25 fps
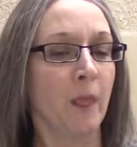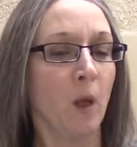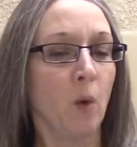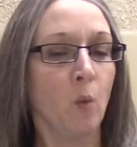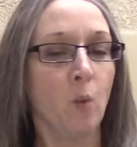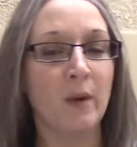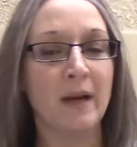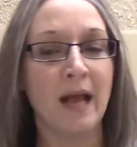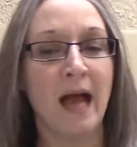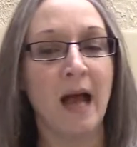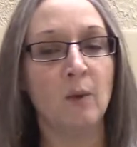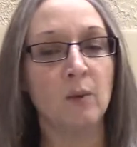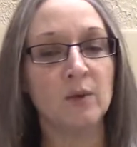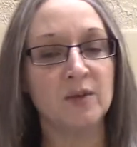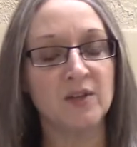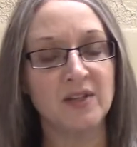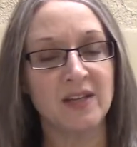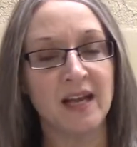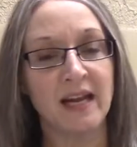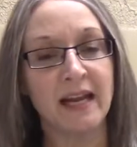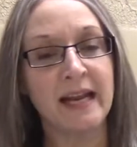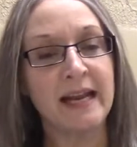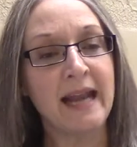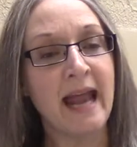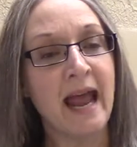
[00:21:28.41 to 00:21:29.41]
when I was
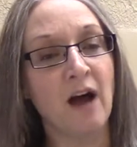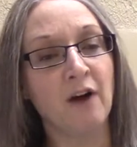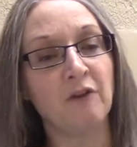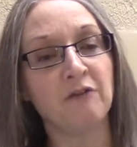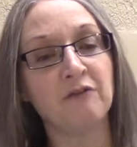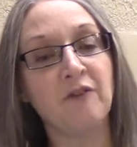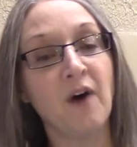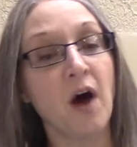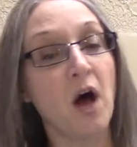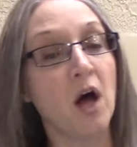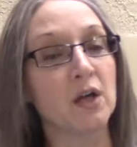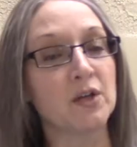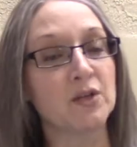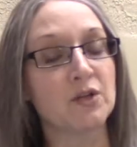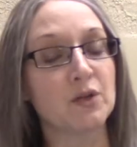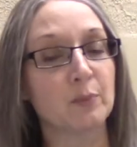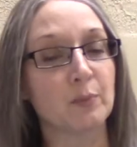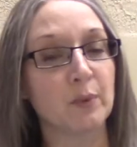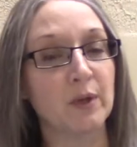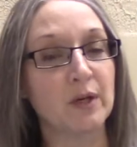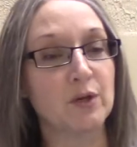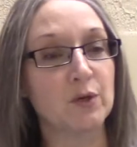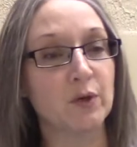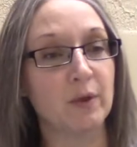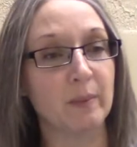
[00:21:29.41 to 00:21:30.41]
saying how false a
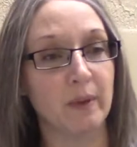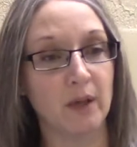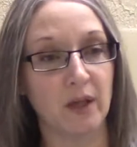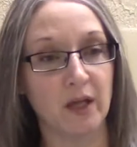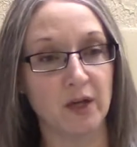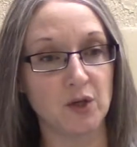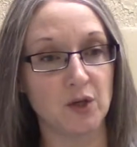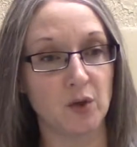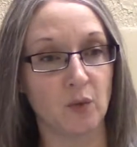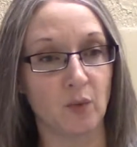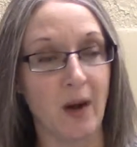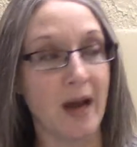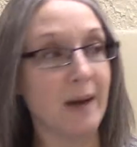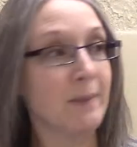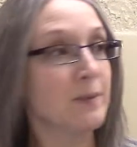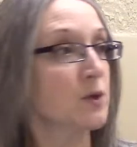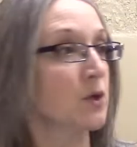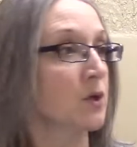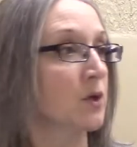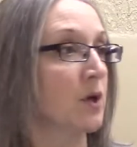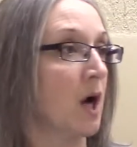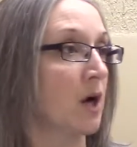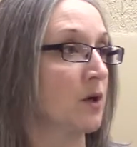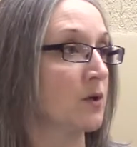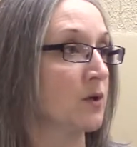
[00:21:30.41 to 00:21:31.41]
pre-tribulation rapture
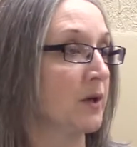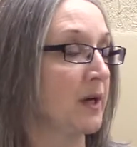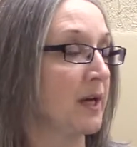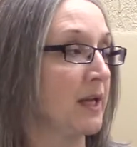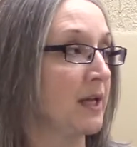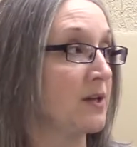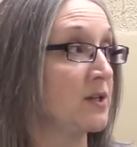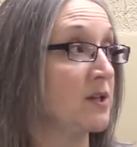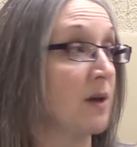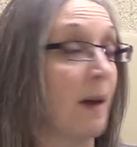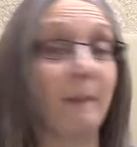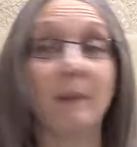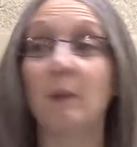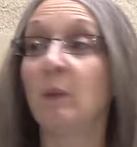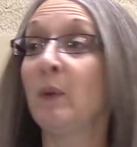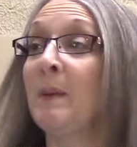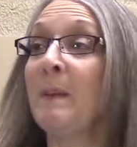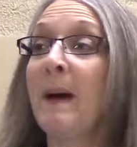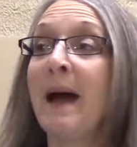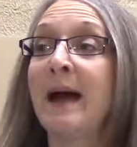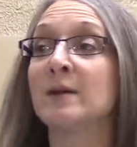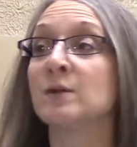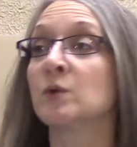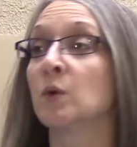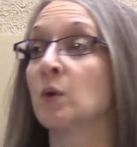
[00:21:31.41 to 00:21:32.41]
doctrine is, I mean, we
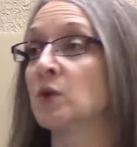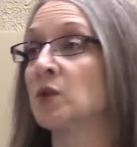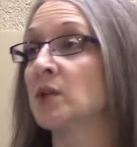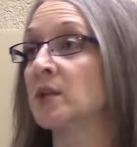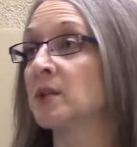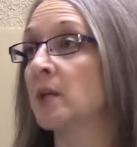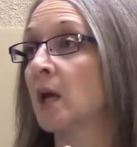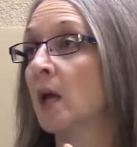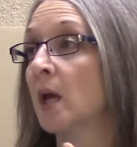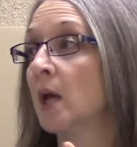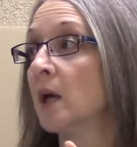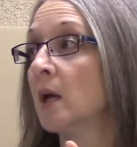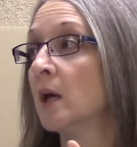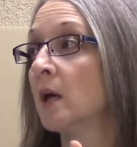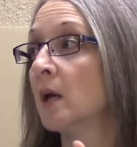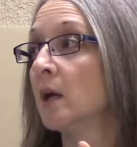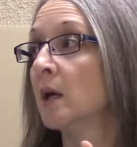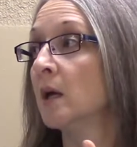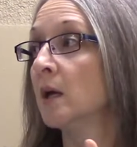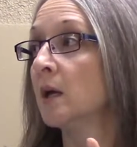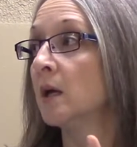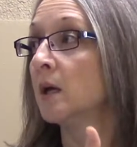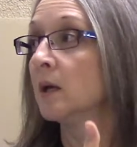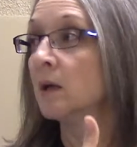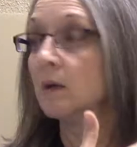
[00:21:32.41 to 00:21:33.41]
might as well just
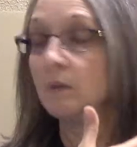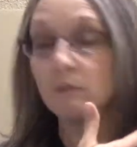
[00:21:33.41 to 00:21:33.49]
lay